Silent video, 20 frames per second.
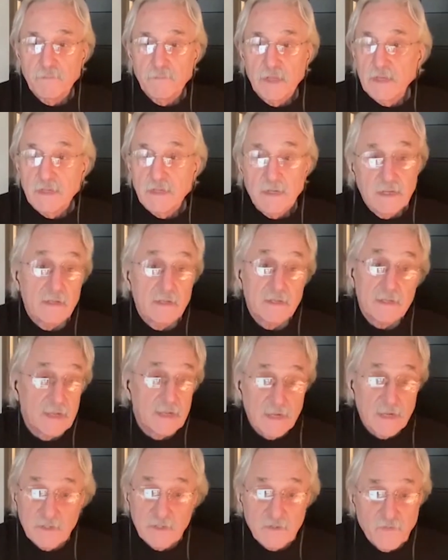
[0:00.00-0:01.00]
it
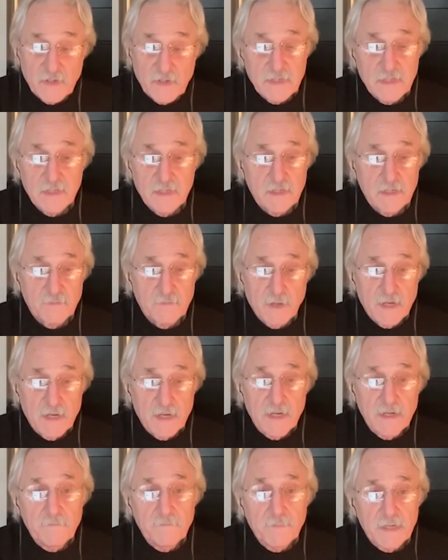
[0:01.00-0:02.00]
satisfies just about
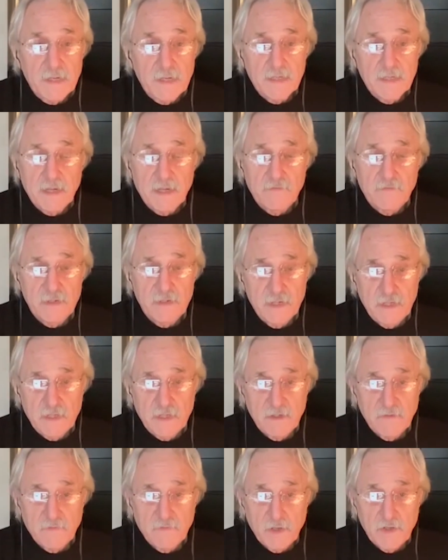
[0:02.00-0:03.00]
anybody's
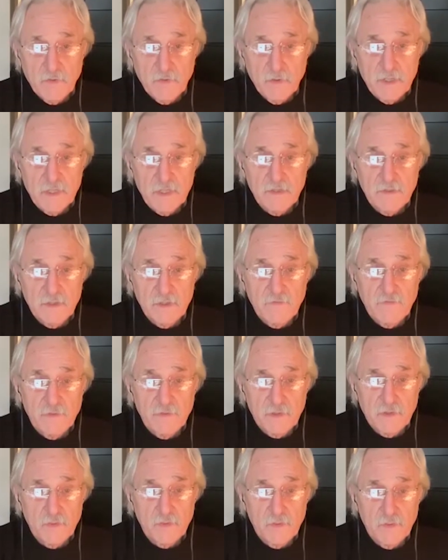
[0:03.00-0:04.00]
definition of what a racial
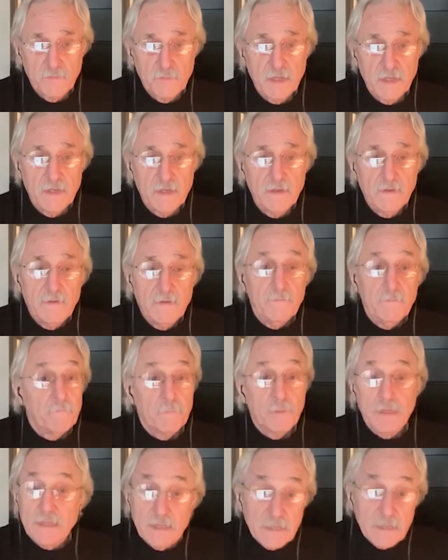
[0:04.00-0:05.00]
difference would be,
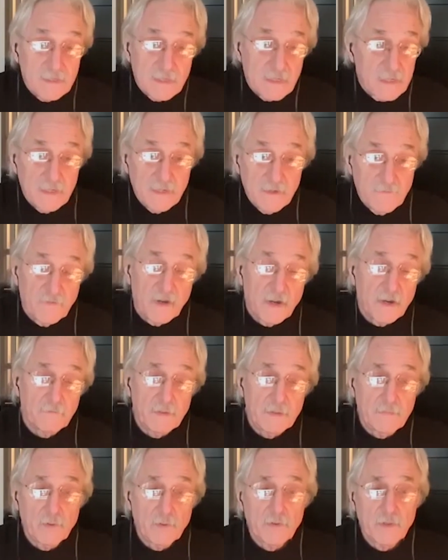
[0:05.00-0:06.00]
but it didn't involve
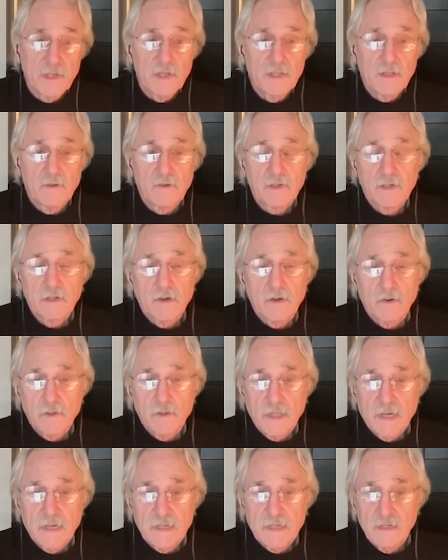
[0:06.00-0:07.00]
people that looked a
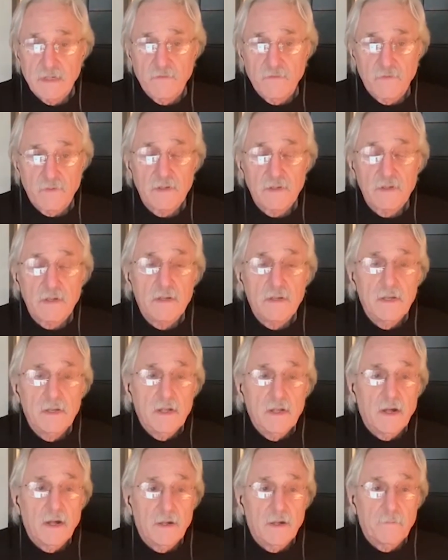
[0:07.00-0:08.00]
whole lot different.
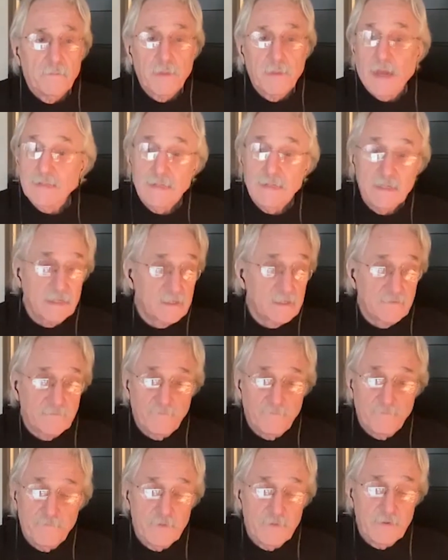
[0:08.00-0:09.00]
I just
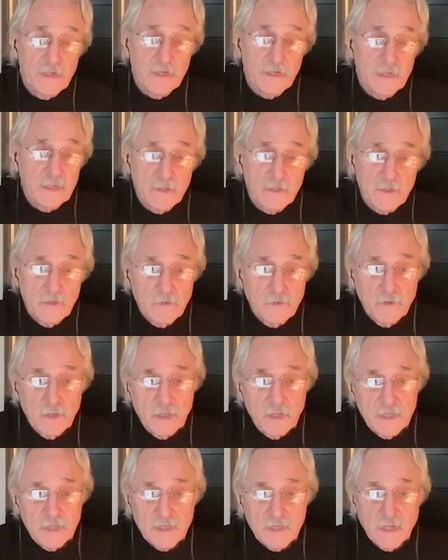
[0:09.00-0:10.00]
finished
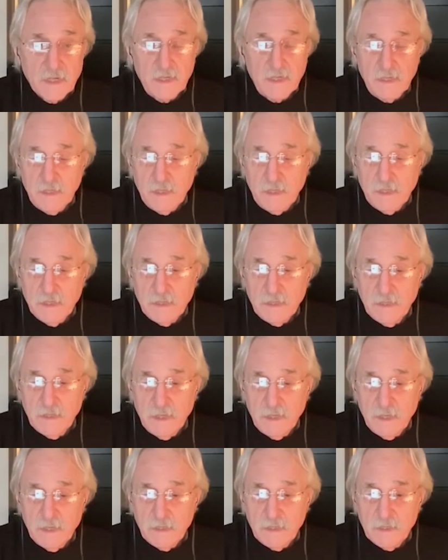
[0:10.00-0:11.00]
doing a study
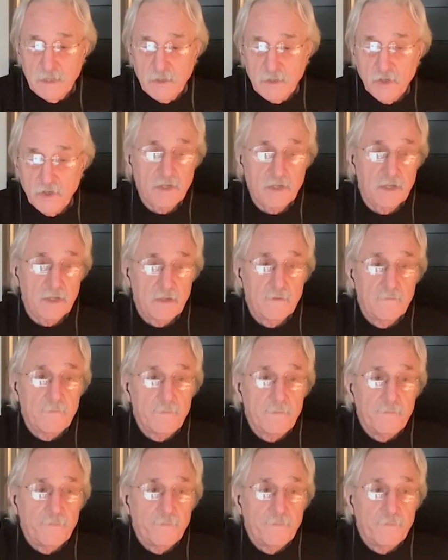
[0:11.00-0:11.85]
in Turkey